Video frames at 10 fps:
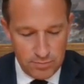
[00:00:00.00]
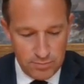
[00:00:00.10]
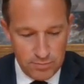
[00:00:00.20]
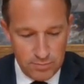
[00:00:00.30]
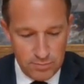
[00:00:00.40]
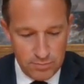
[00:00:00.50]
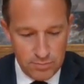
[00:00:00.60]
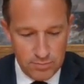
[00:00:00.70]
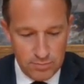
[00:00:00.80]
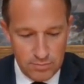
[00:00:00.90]

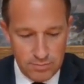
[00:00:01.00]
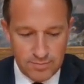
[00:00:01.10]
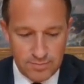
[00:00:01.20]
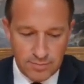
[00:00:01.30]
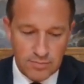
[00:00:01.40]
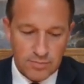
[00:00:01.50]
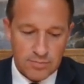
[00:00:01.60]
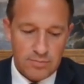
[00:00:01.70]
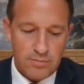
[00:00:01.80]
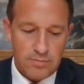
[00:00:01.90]

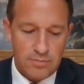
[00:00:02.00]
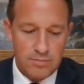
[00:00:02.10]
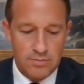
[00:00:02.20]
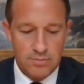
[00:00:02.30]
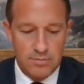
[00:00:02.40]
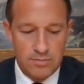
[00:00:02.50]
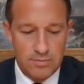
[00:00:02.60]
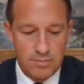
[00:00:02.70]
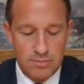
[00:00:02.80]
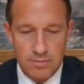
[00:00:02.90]

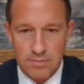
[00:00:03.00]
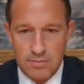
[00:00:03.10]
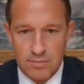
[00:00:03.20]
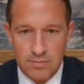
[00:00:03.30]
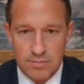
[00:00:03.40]
The person shown says nothing.